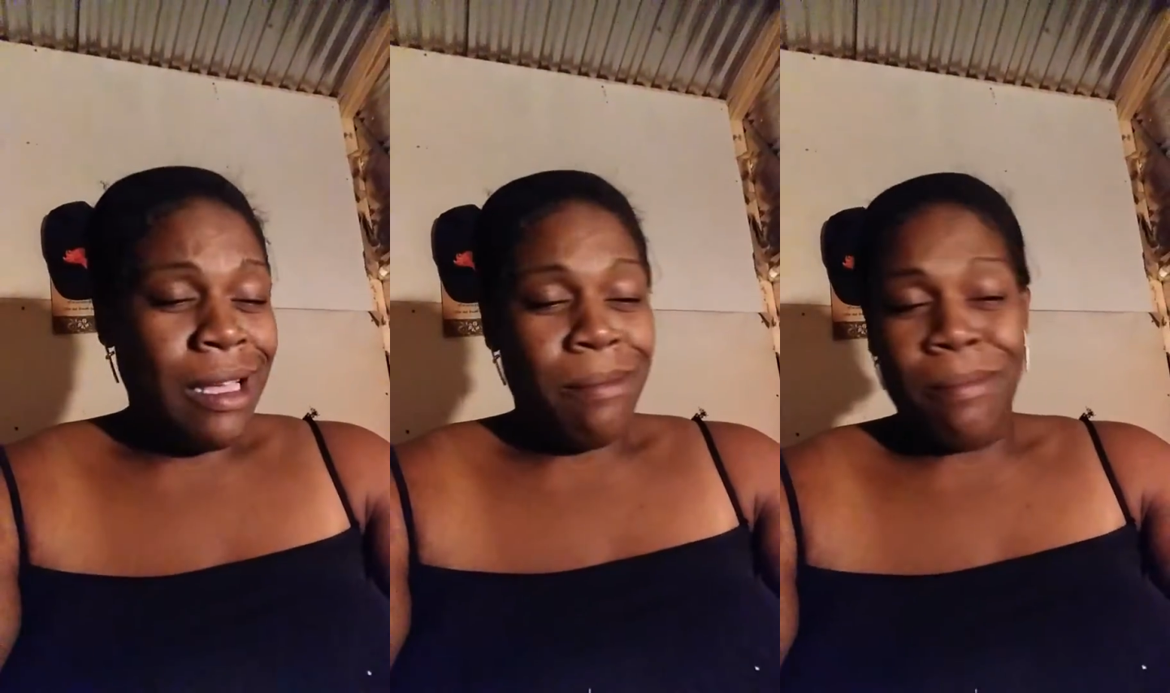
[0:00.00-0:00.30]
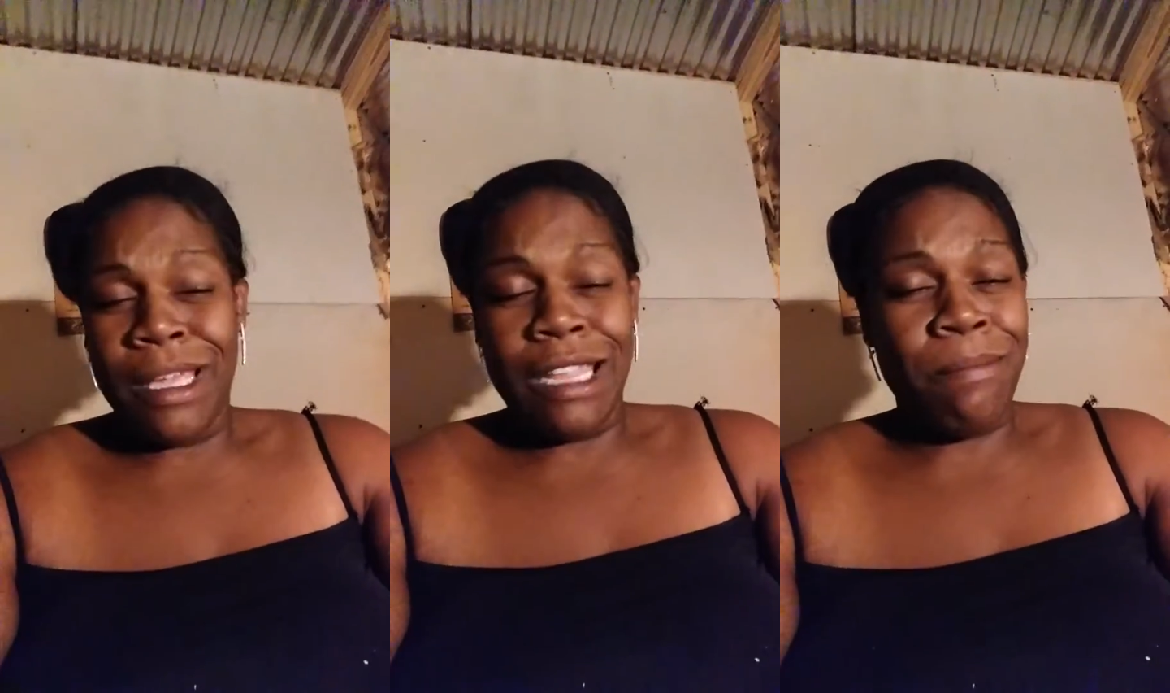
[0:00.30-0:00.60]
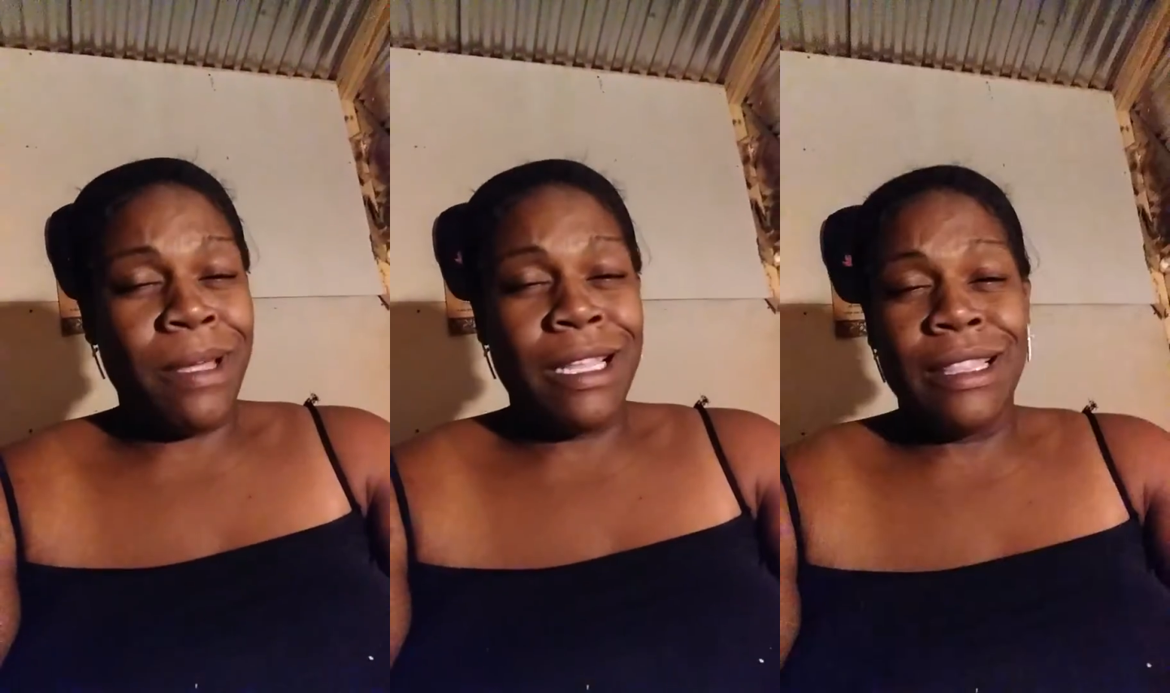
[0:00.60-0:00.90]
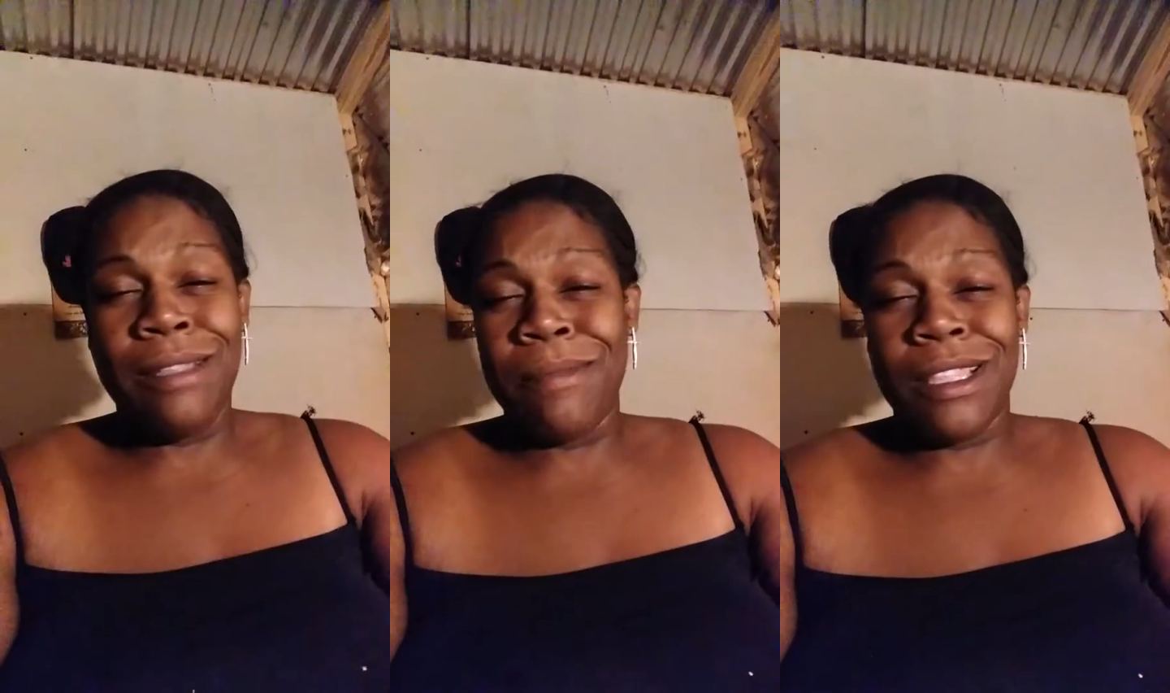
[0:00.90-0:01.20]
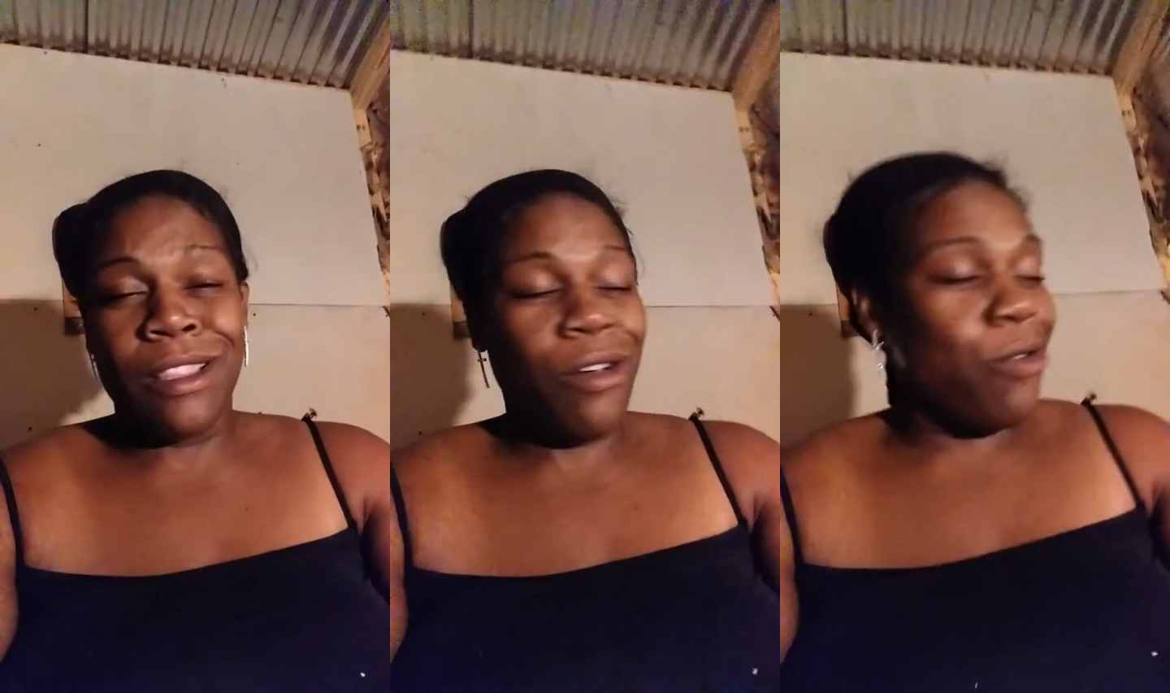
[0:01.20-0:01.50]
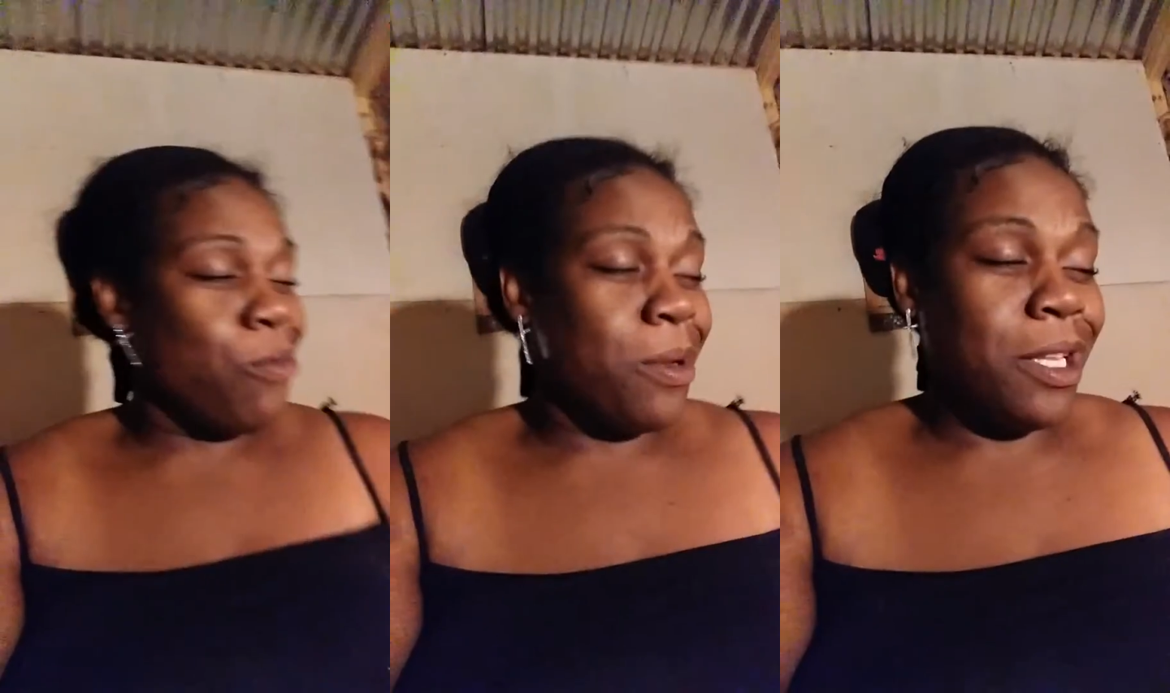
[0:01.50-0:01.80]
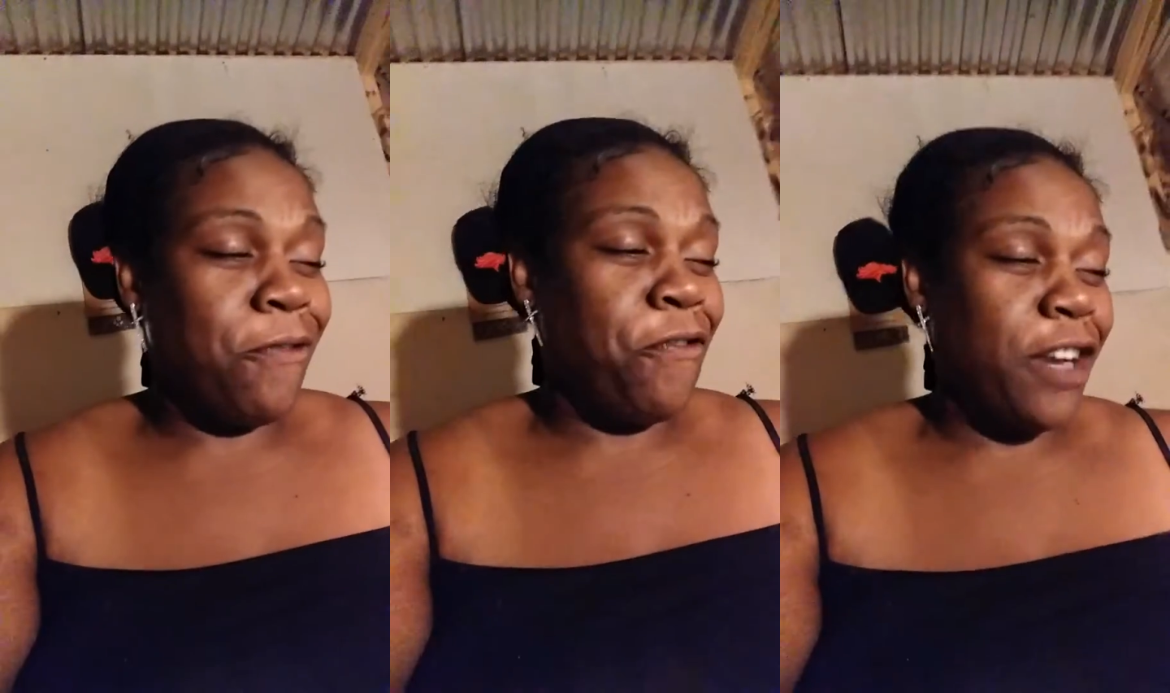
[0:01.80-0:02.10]
Man, they better leave me alone with
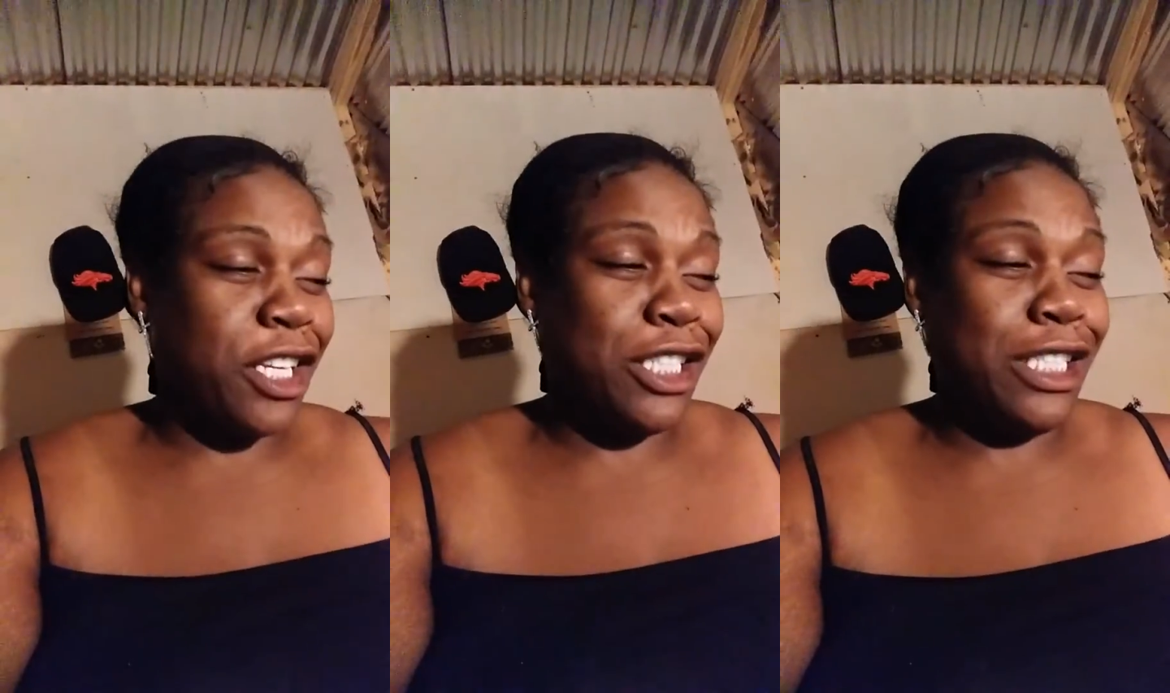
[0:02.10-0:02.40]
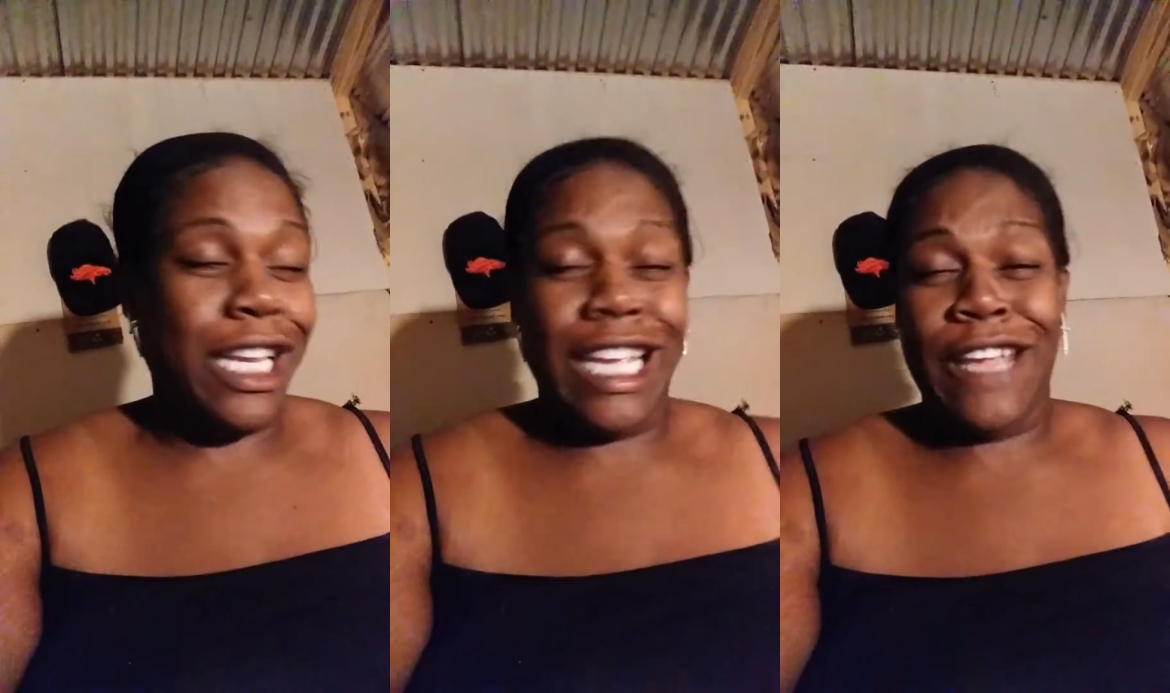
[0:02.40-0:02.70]
this fucking shit.